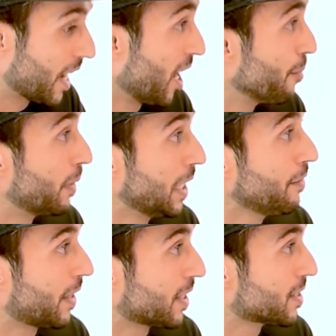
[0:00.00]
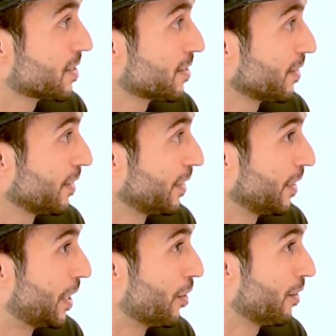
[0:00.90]
And I believe that's,
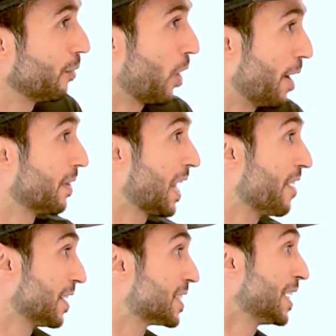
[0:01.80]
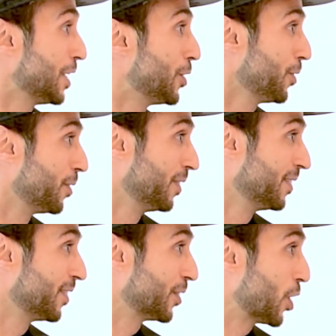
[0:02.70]
you know, Muhammad, having seen you
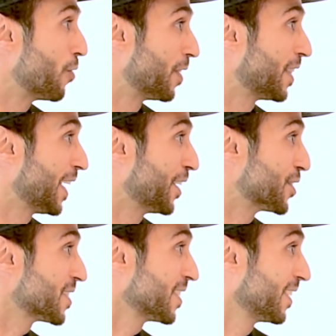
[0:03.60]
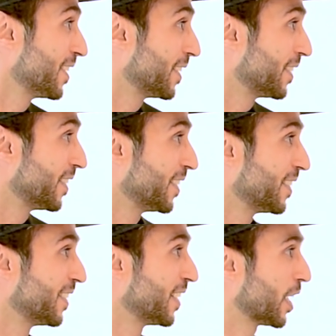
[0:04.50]
over the years,
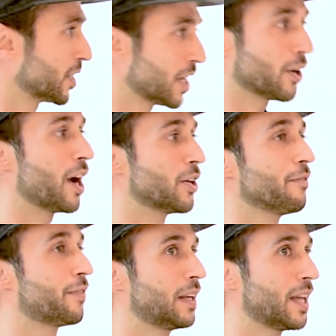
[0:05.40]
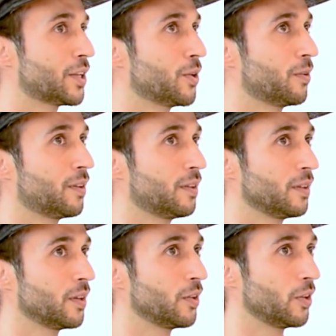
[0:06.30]
because I, I don't feel like you're
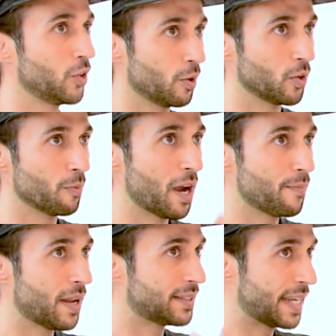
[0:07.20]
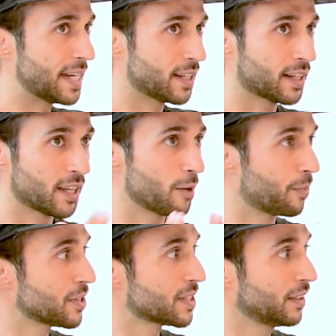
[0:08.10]
you, you might be a data kind of
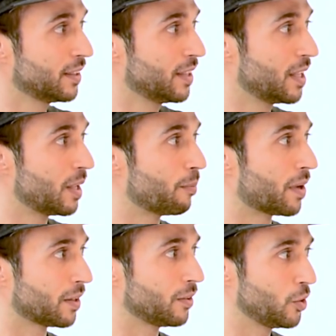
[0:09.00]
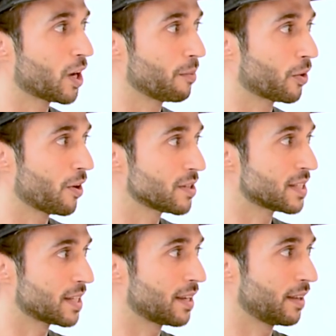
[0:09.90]
person, yeah. but you come across
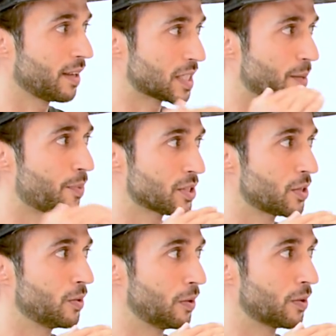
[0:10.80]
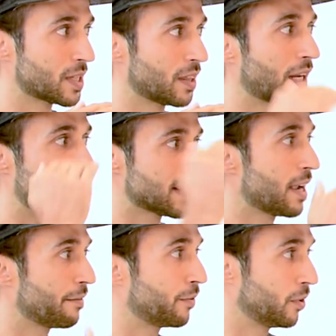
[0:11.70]
as a as a person who looks at the glass half